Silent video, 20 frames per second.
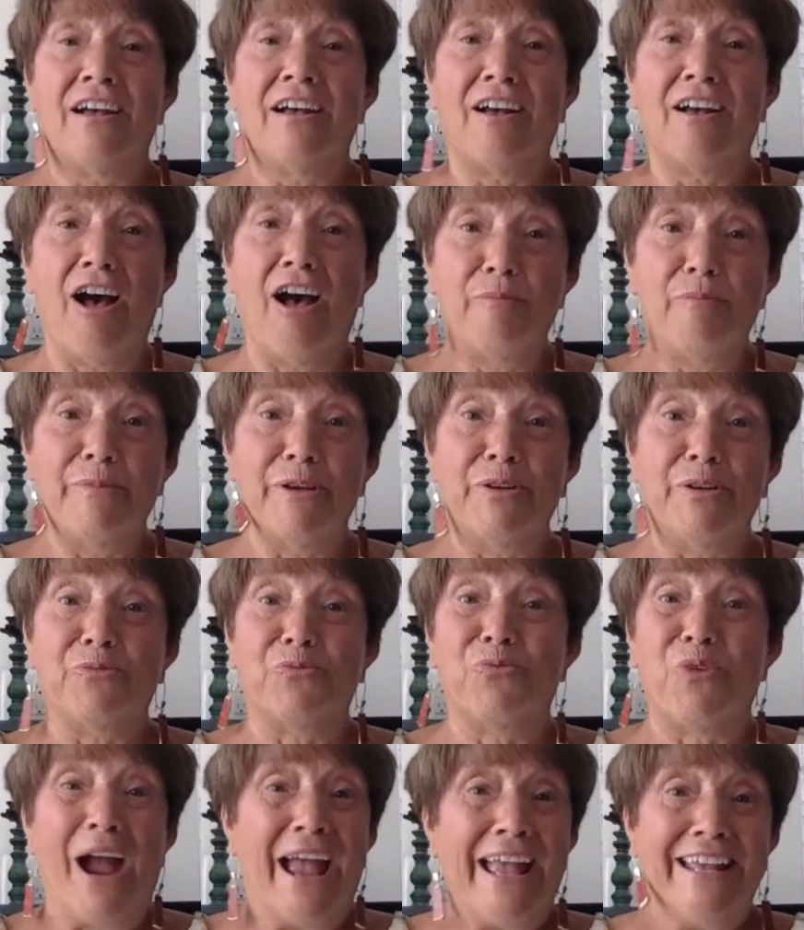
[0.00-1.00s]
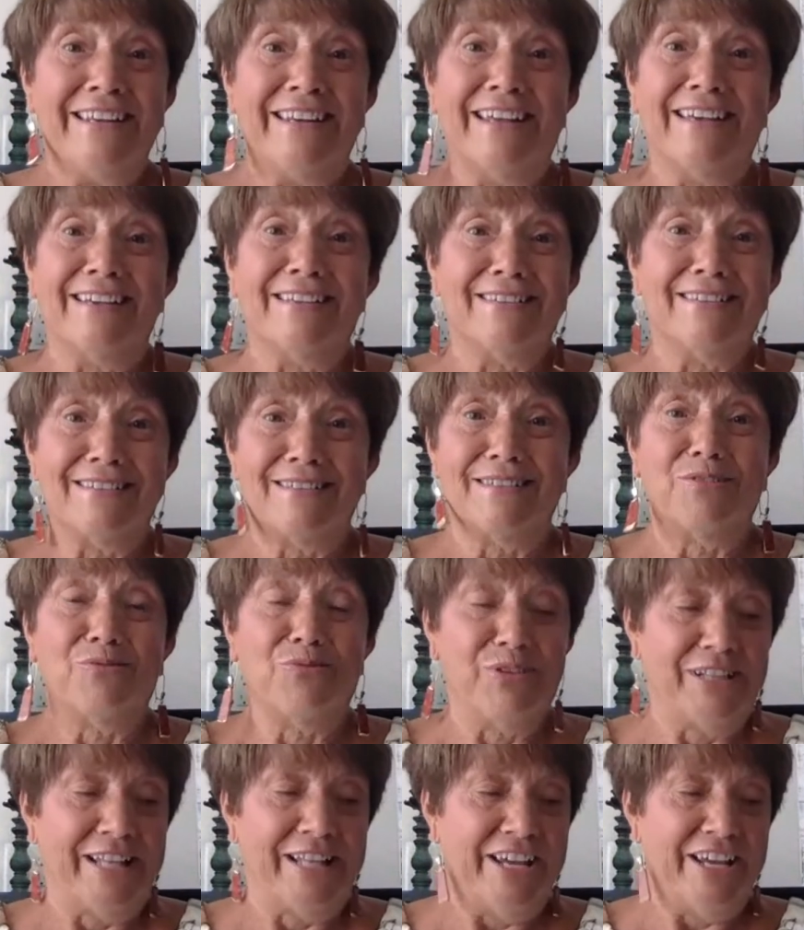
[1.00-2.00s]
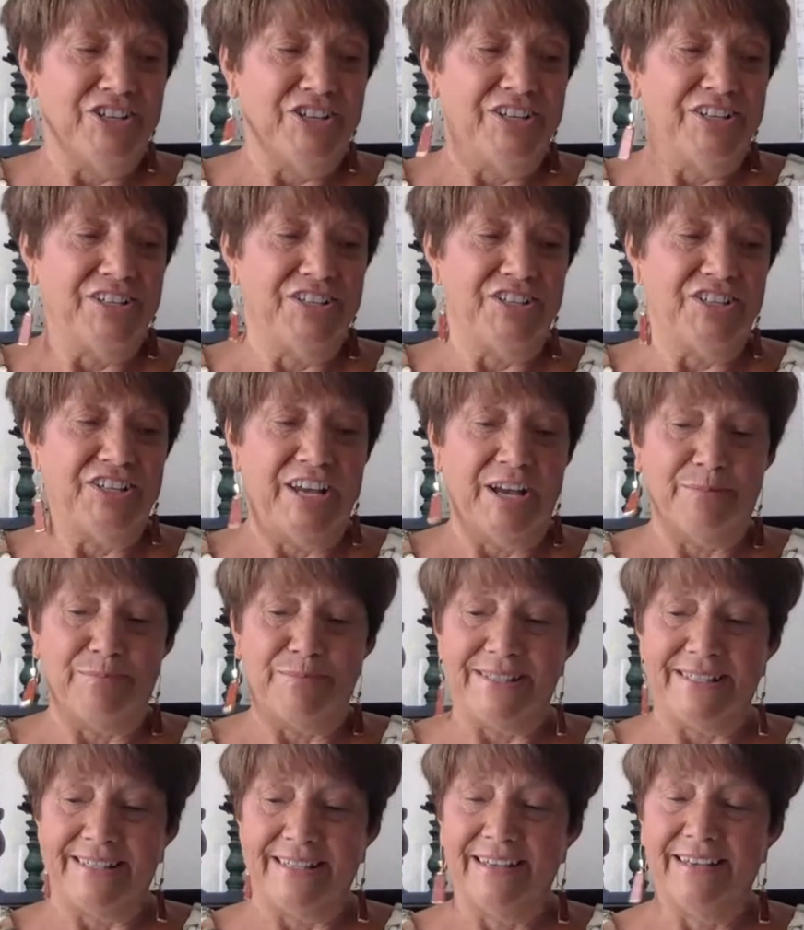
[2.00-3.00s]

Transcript: common rightness relationships,